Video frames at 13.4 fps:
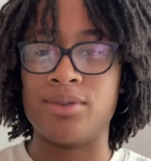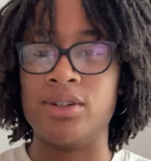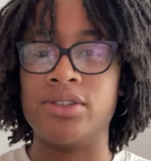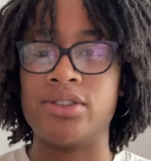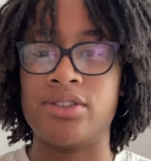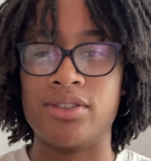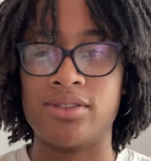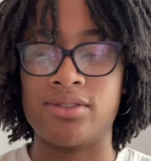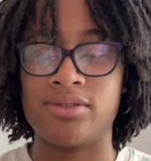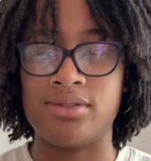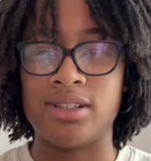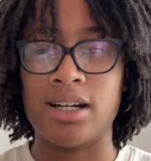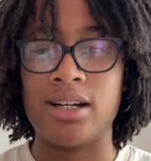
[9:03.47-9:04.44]
or else they'll
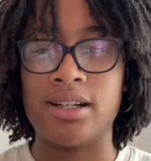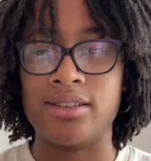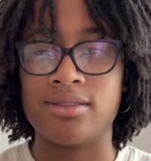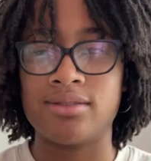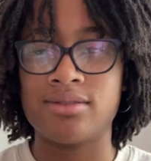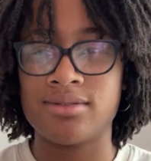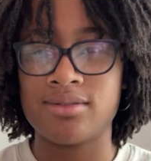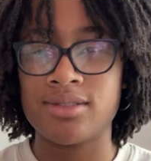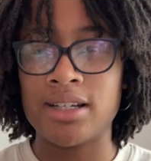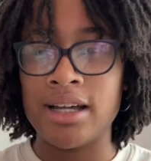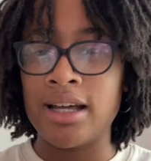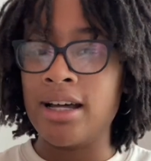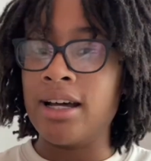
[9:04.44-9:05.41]
die,
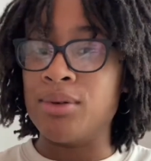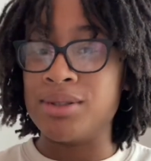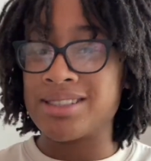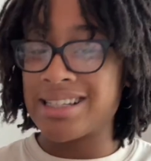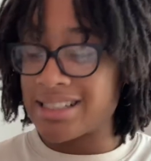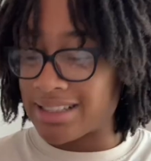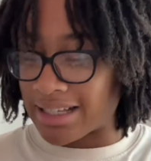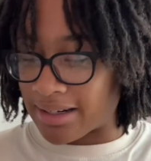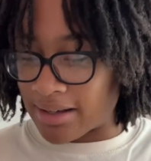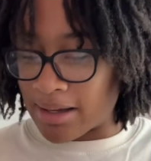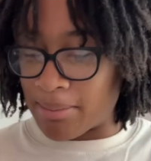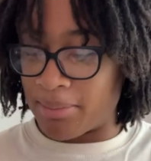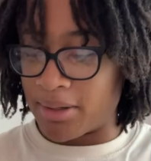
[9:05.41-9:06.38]
which is kind of sad.
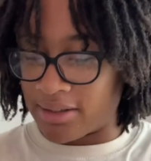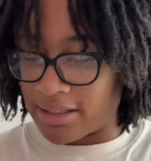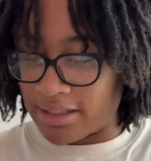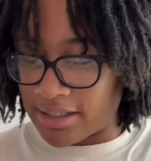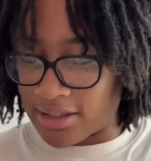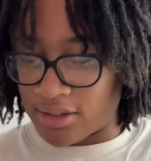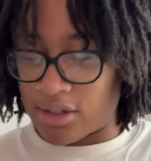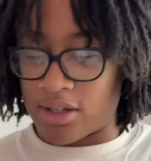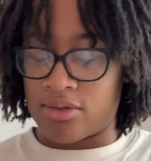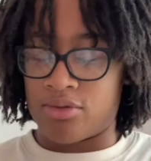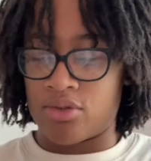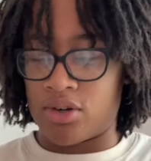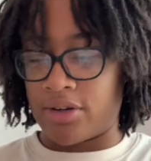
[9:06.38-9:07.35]
But they need a lot
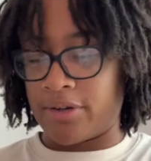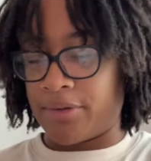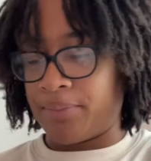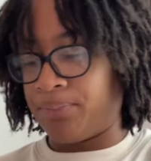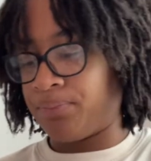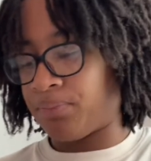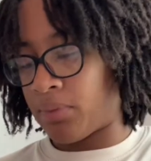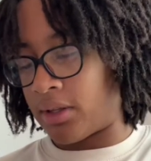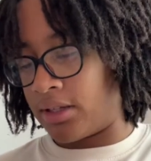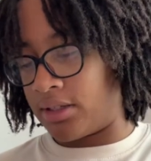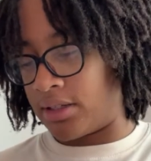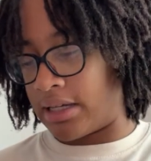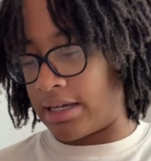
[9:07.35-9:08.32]
of water,
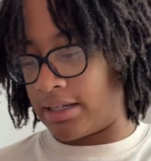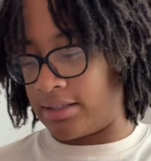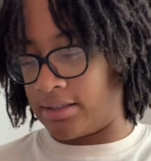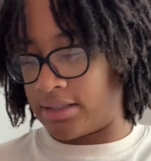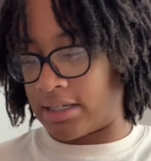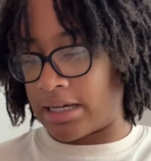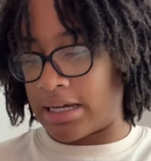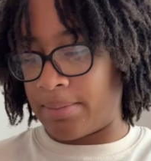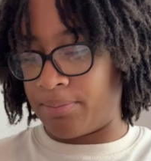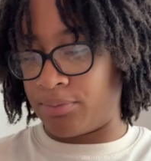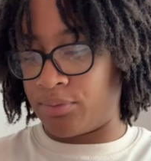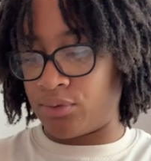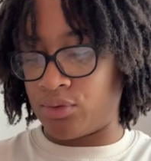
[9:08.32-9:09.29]
and
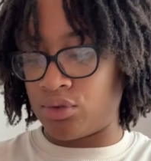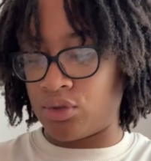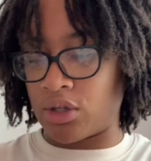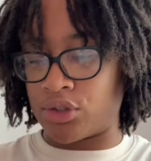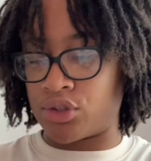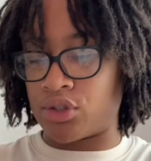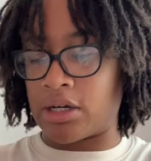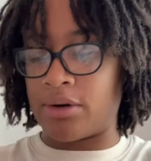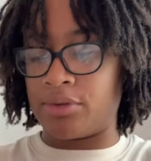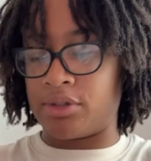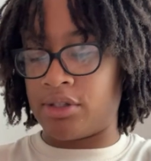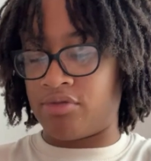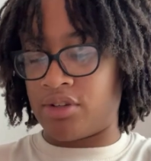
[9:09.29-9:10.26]
I'm not sure how
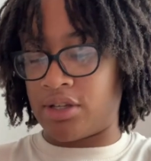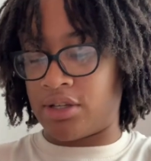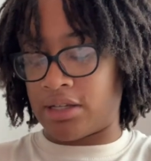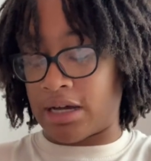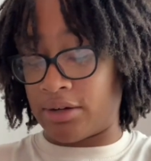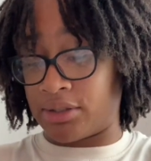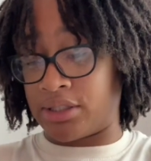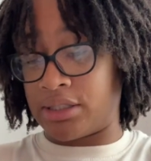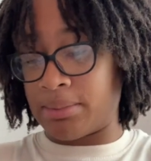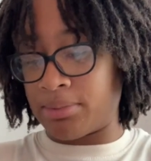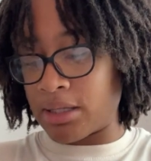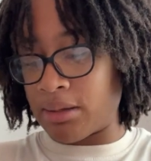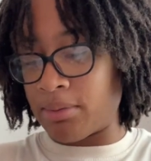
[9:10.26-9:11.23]
to
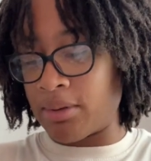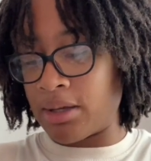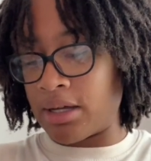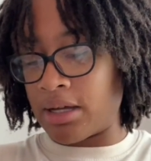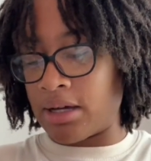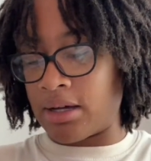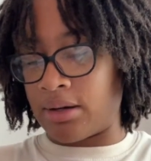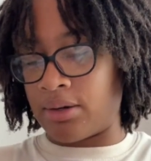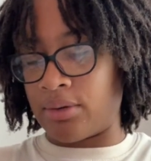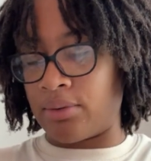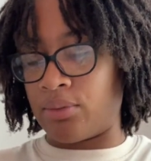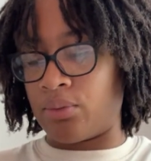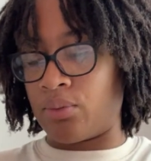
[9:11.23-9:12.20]
ship them
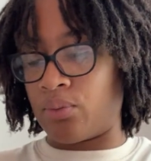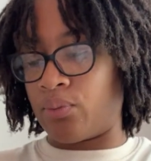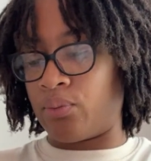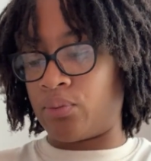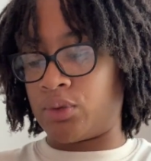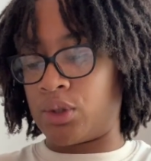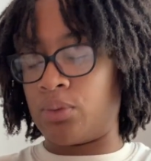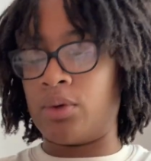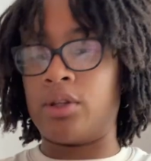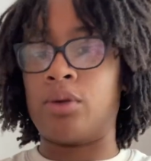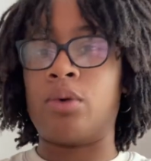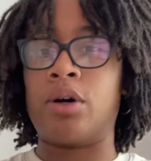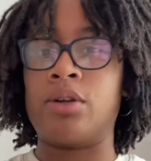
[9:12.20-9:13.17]
to where
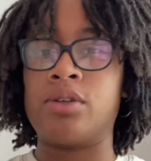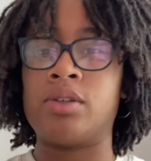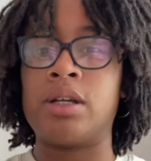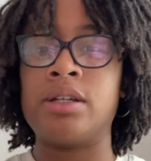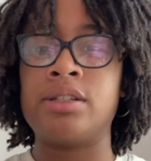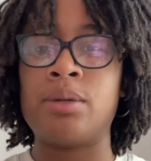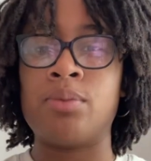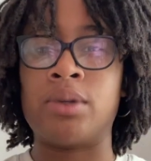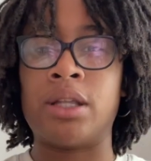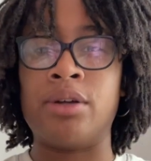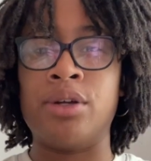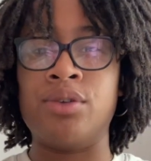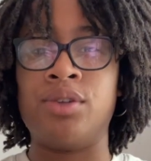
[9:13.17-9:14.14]
the water stays in
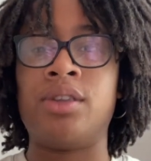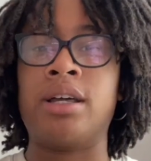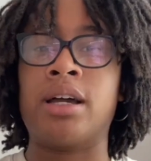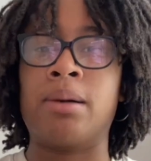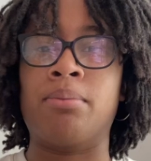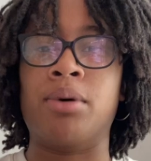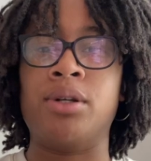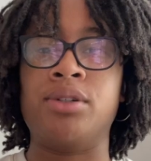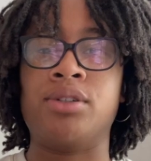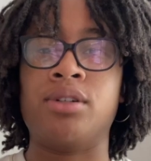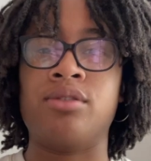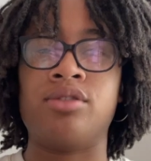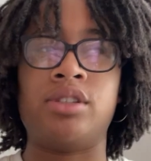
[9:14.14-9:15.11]
without using a bunch
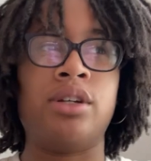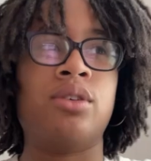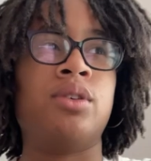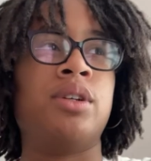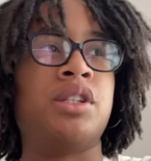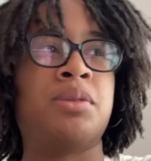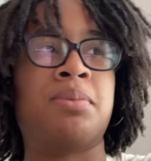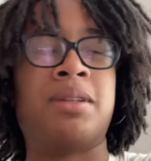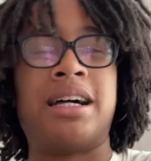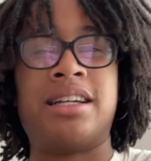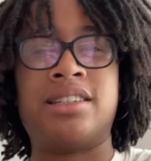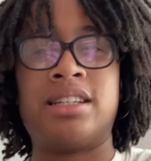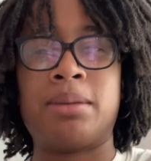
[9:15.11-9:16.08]
of single-use
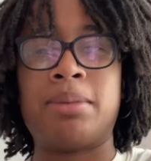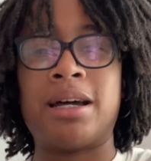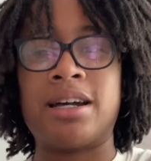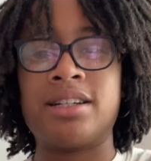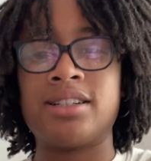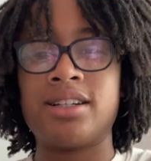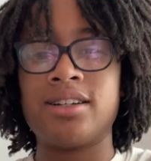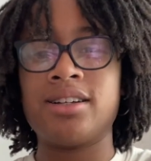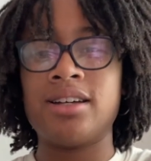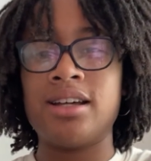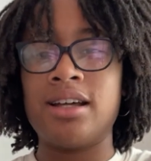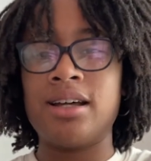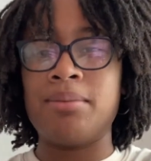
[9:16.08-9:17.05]
plastic packaging,
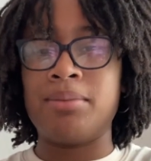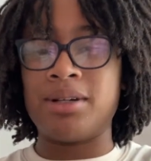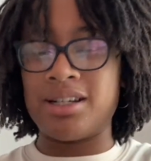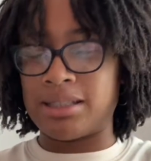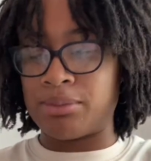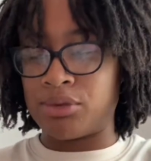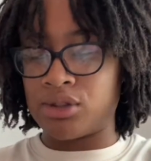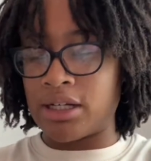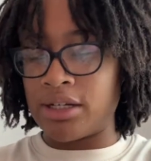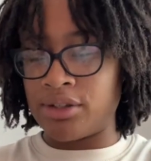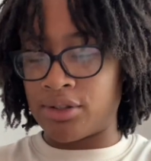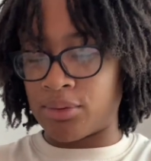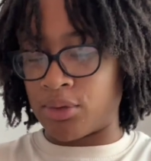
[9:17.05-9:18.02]
because I'm
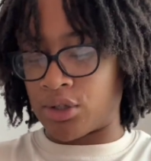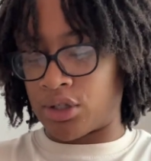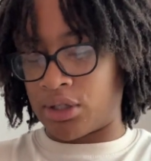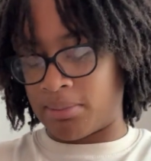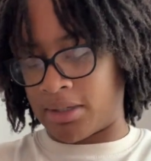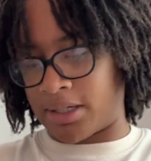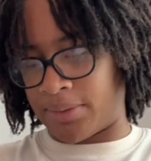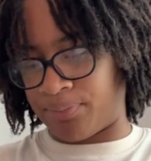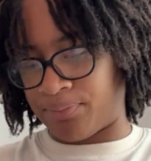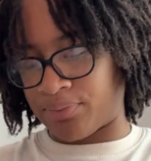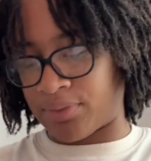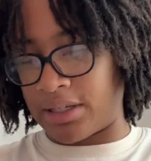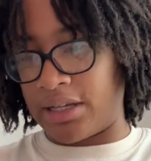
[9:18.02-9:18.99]
trying to work on my
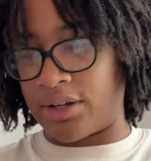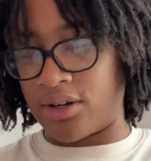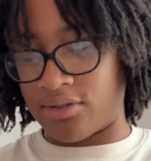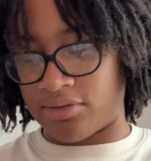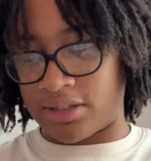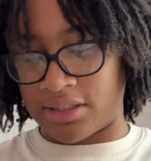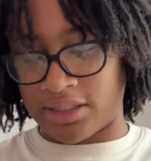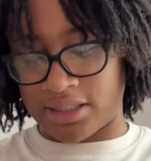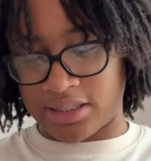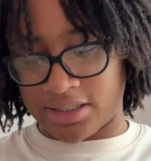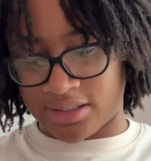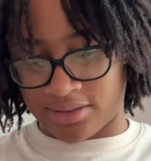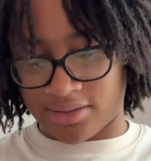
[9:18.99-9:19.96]

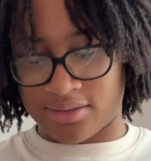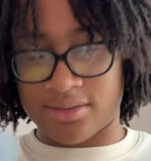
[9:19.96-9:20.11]
eco-friendliness.